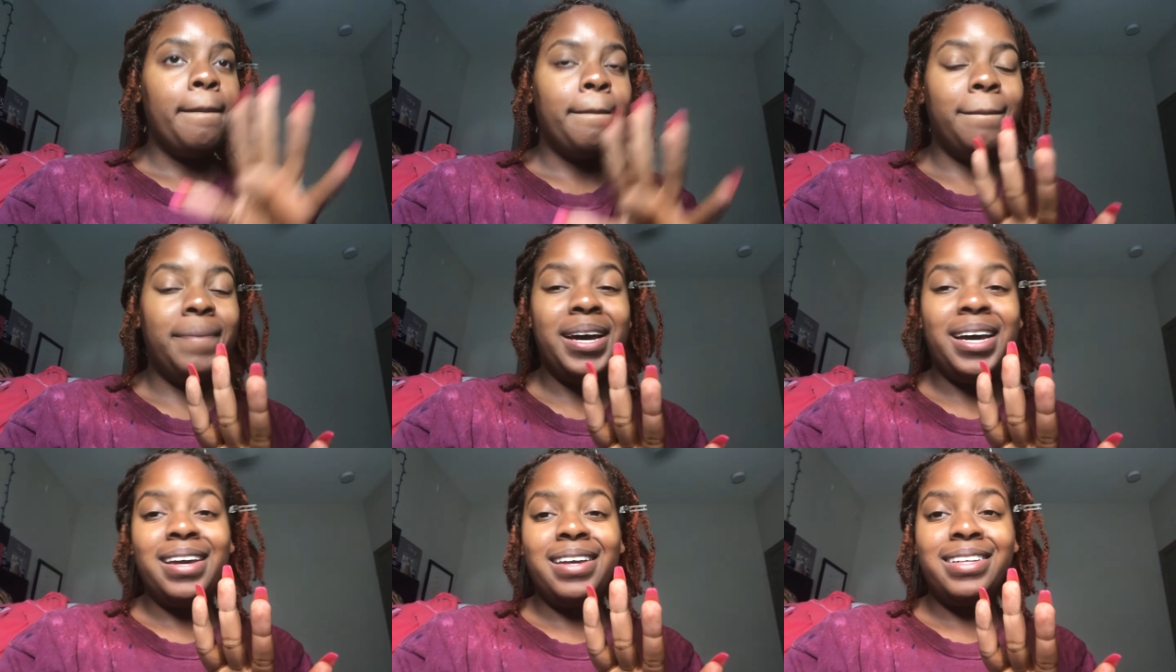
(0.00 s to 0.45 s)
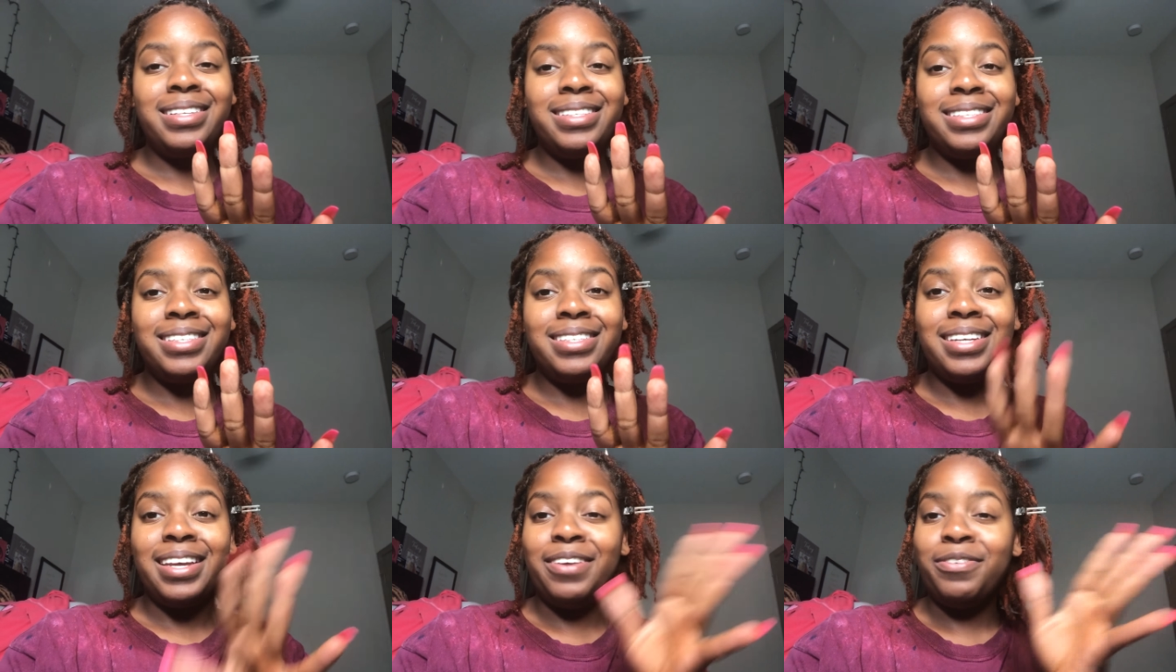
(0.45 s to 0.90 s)
but
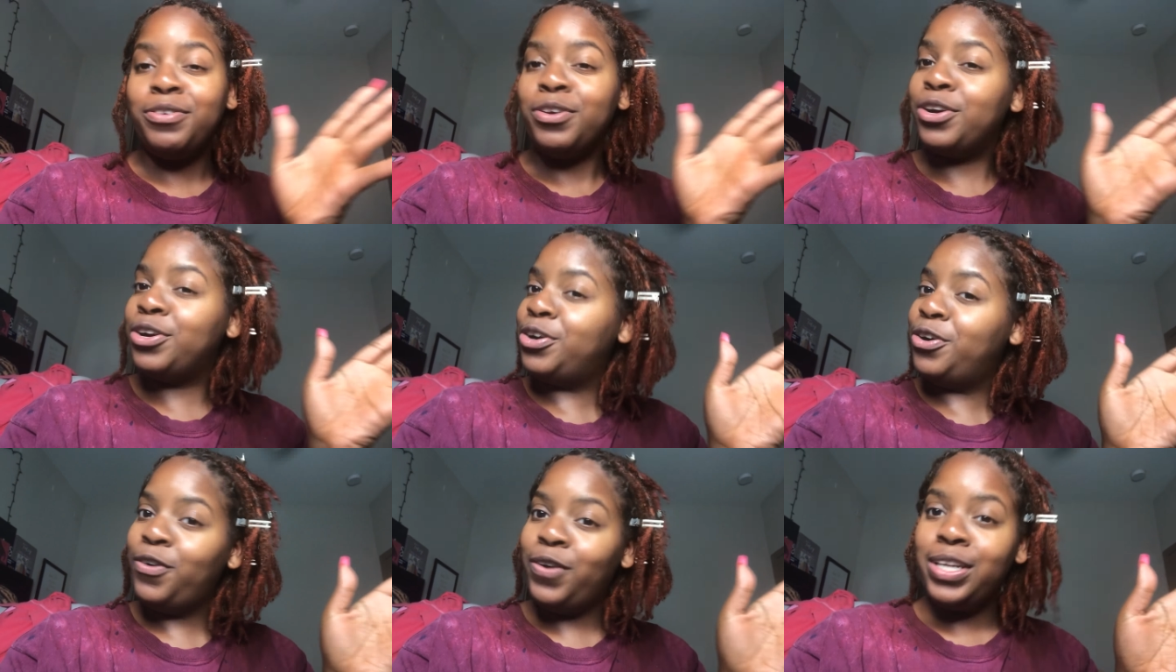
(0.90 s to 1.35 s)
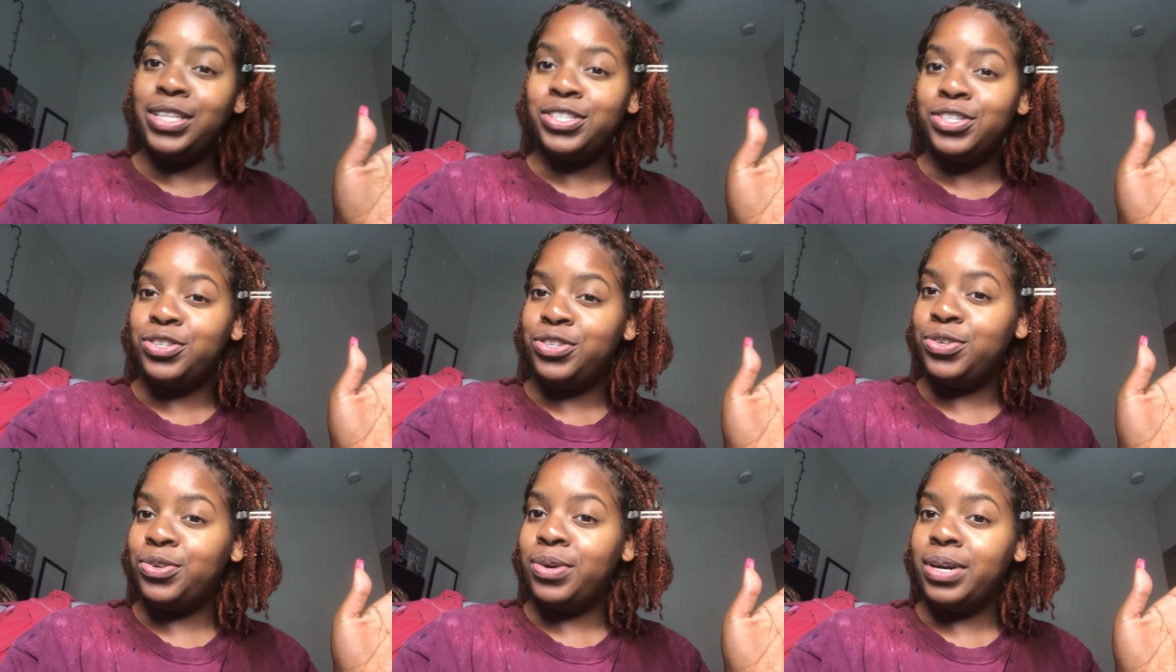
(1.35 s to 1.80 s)
if you're going
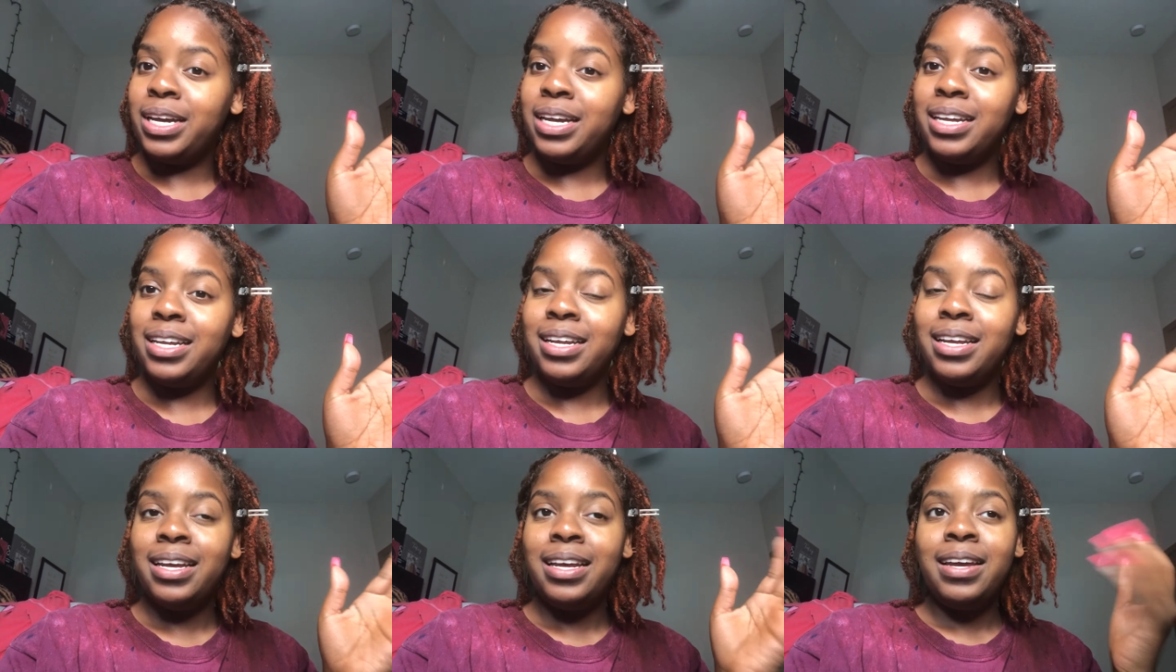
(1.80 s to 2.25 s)
to do it